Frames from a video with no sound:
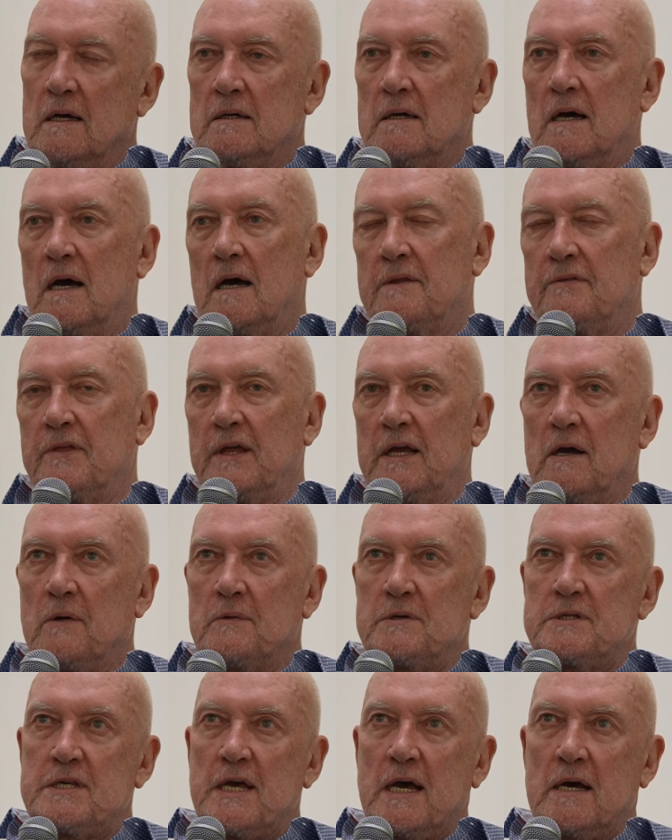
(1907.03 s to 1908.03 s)
I think I
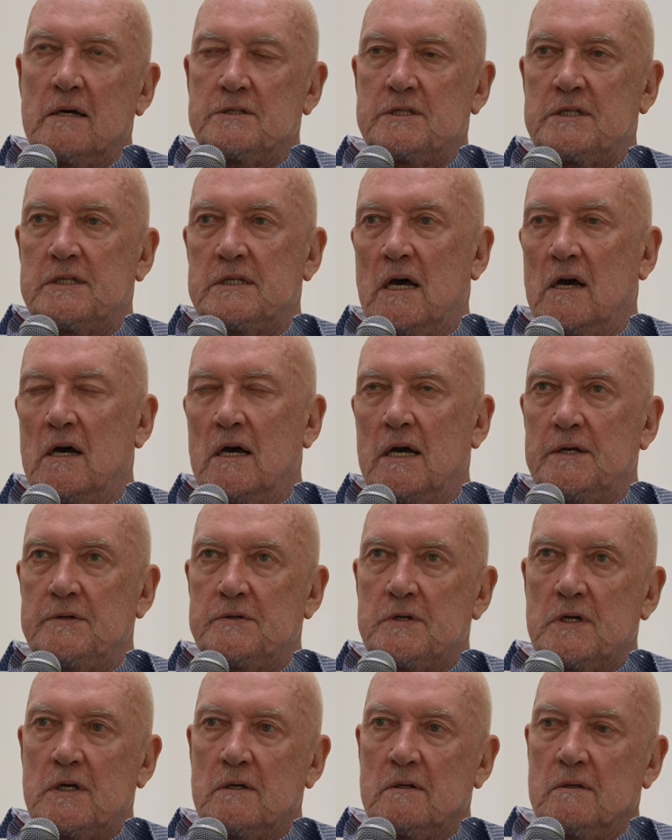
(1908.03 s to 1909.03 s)
was outside,
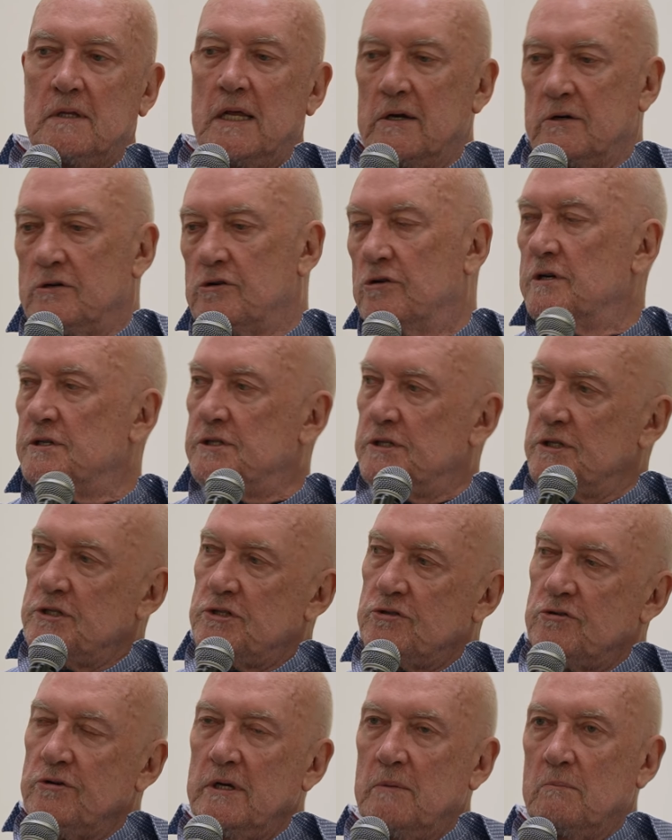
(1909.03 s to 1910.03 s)
they're across the
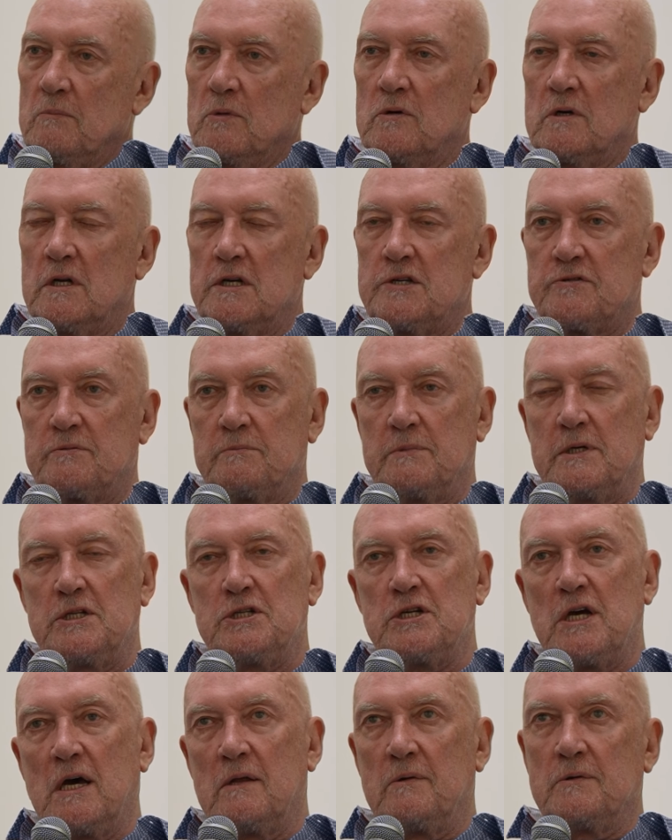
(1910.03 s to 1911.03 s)
street more or less from
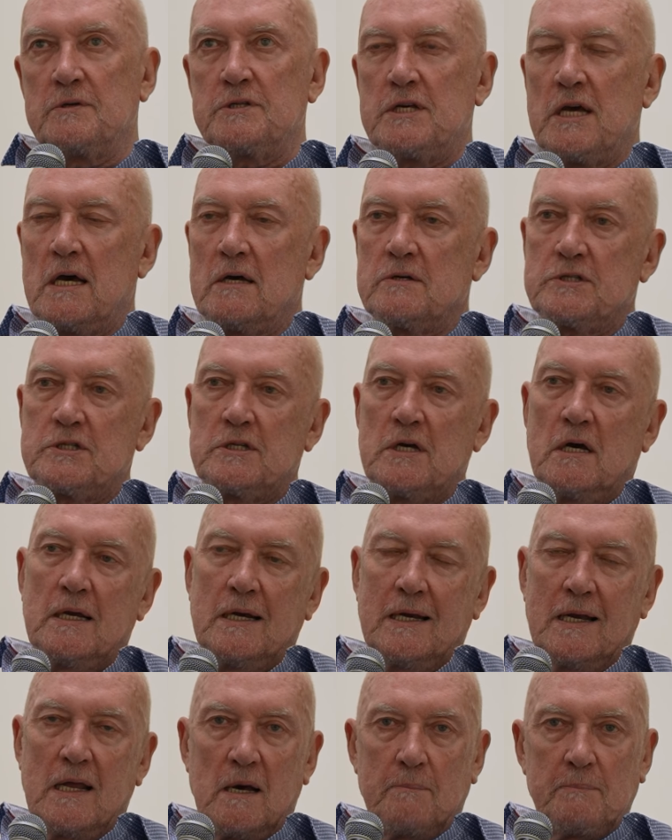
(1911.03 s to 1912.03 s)
each other. I was outside
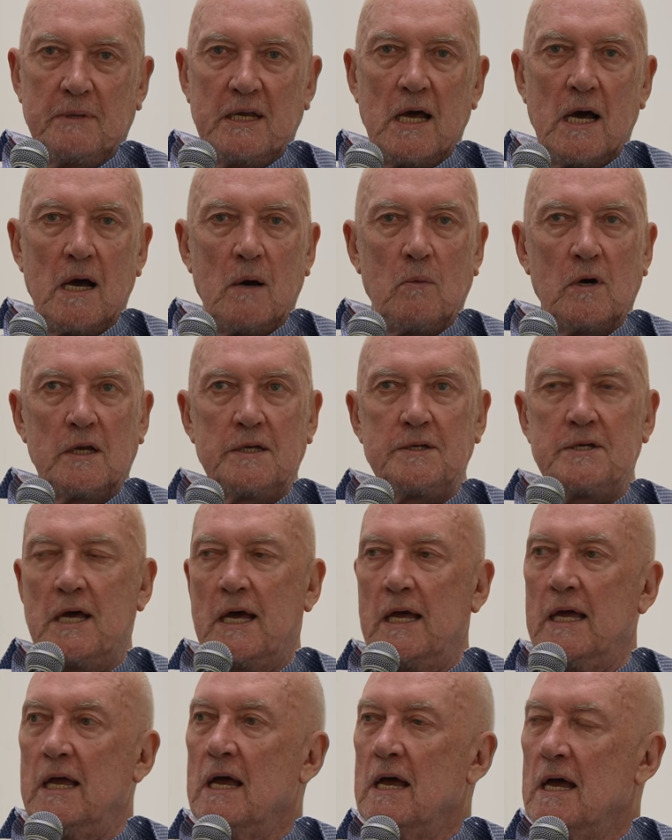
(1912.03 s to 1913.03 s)
Labna one
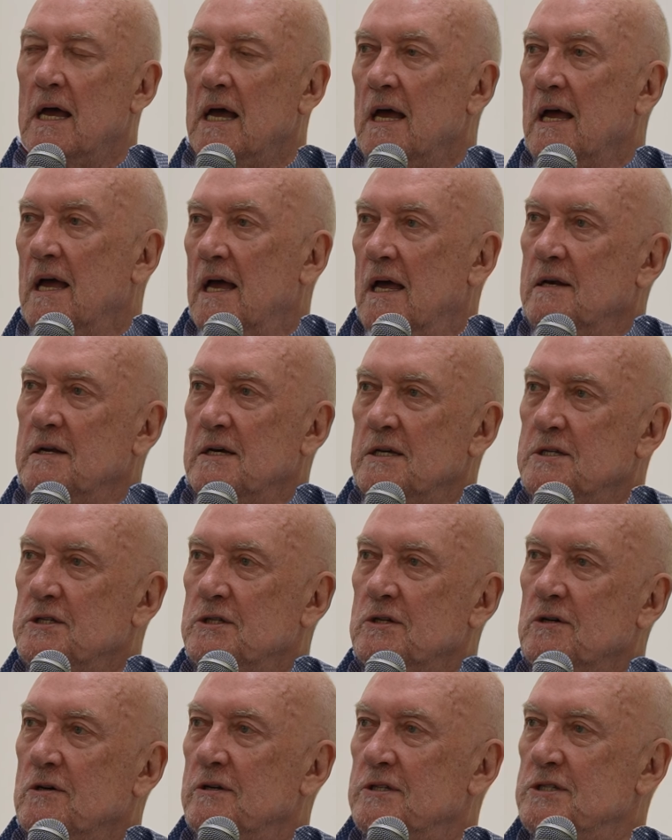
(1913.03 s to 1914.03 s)
day, and I
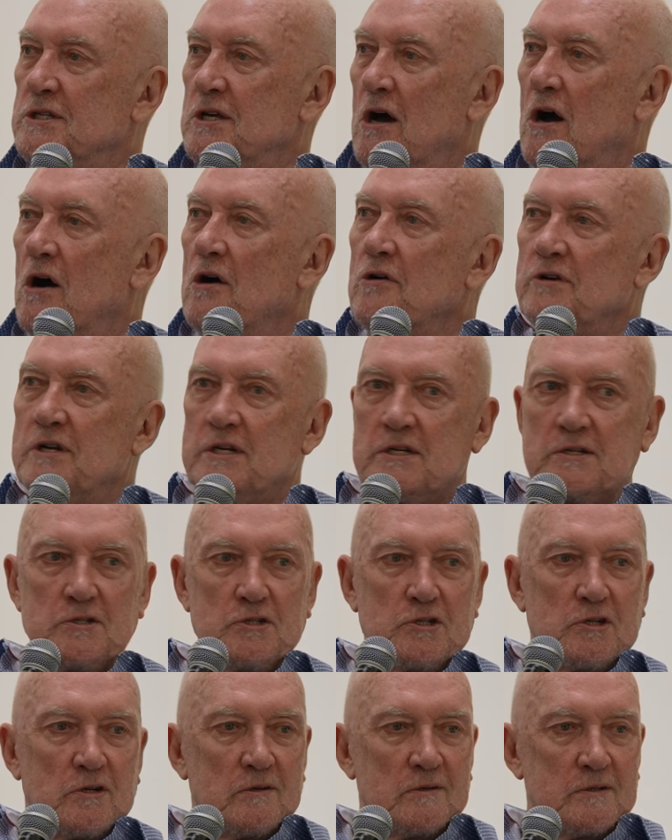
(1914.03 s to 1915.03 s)
saw this
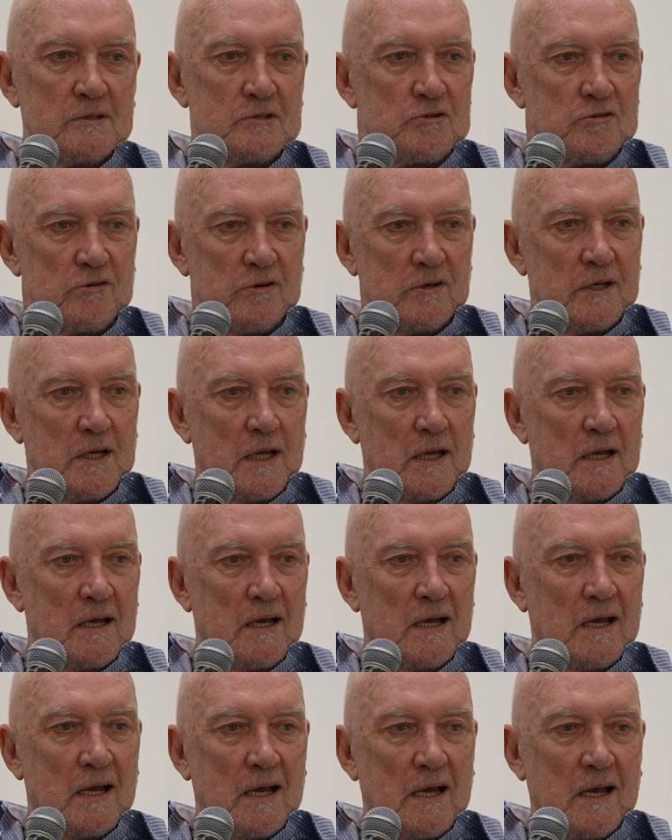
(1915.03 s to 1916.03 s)
orange on a tree.
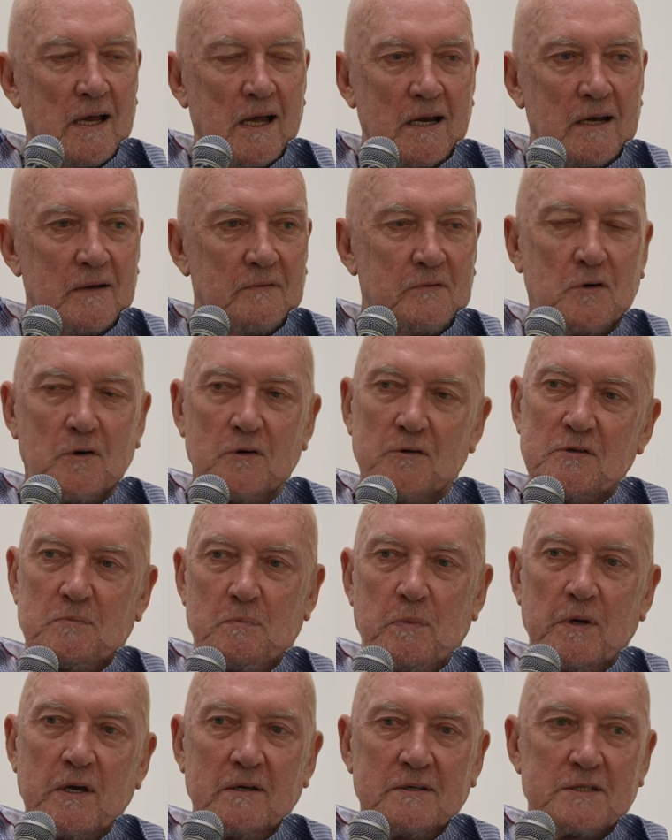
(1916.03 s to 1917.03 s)
And of course,
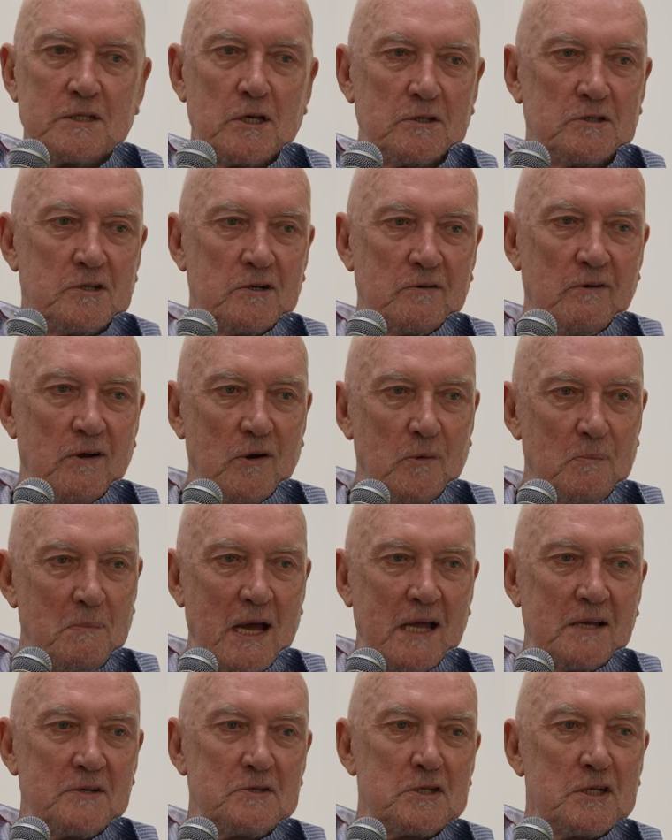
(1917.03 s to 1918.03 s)
being such a
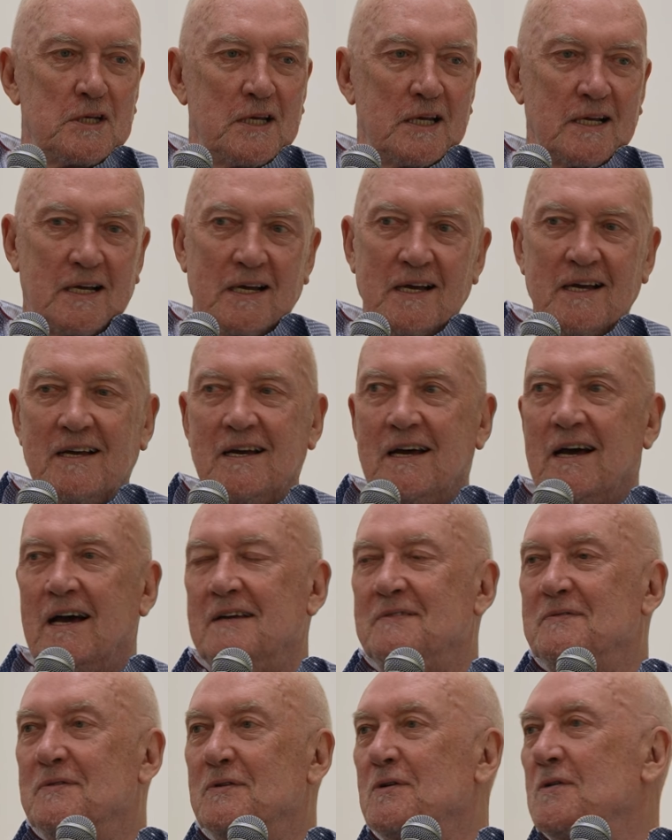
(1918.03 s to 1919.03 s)
romantic, I
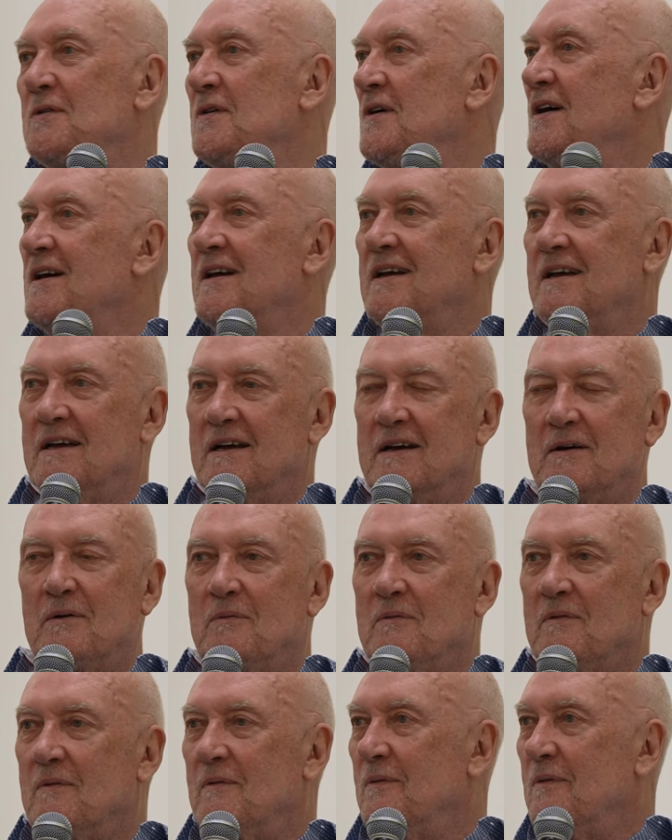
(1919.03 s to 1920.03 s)
thought,
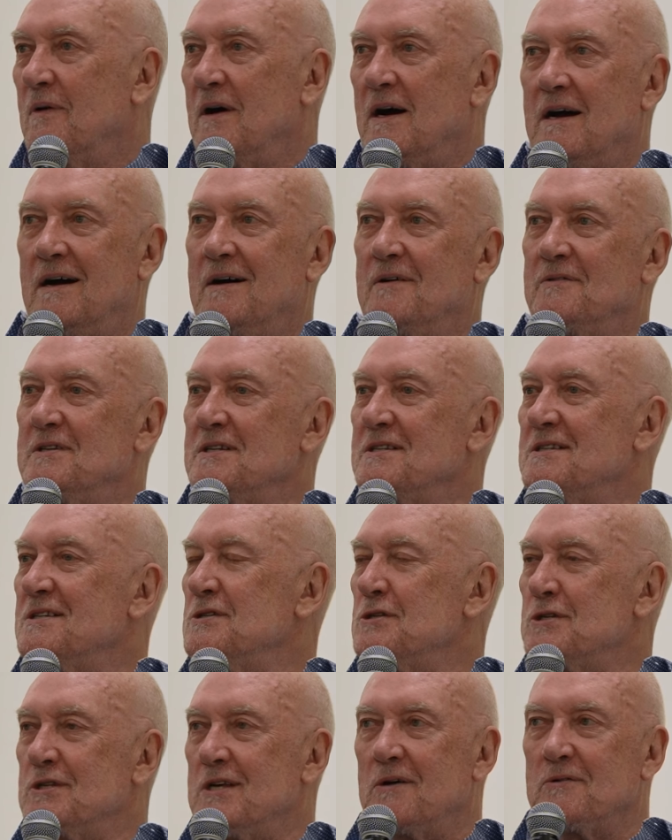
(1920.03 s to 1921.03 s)
wow, this is
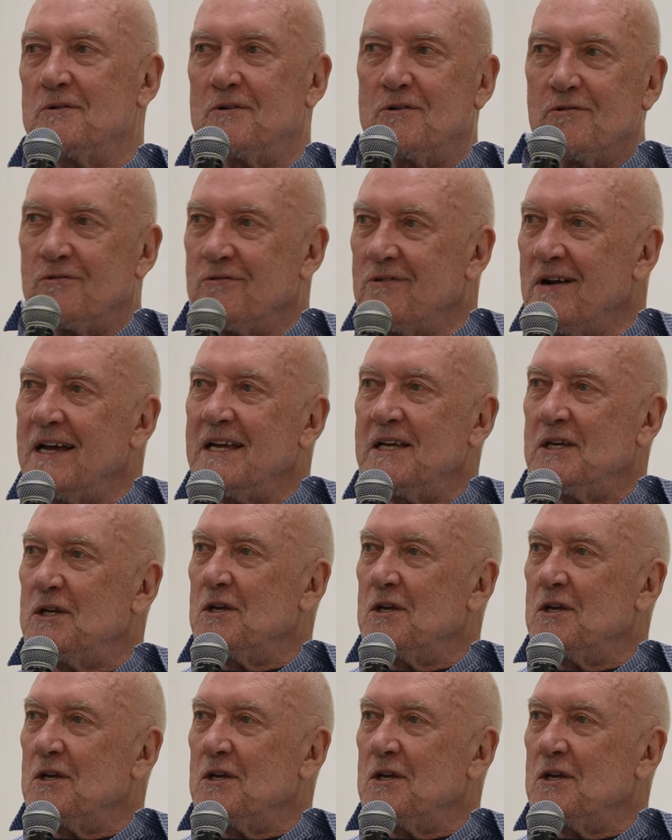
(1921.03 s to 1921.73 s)
so great.